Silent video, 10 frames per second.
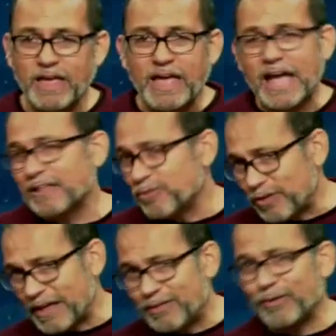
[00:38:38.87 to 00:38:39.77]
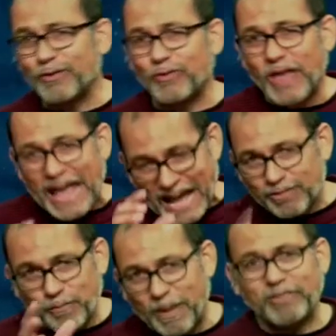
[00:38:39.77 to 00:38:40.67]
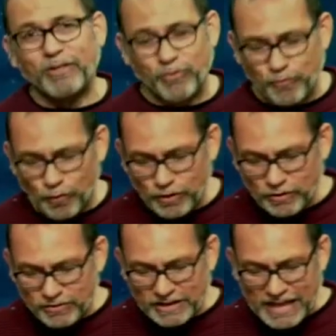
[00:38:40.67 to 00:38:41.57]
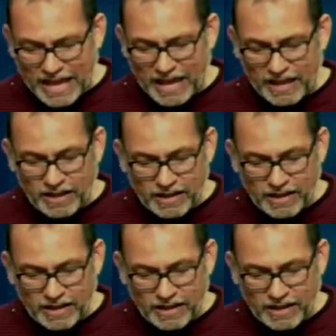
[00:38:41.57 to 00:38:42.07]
And Jesus has a message for you today.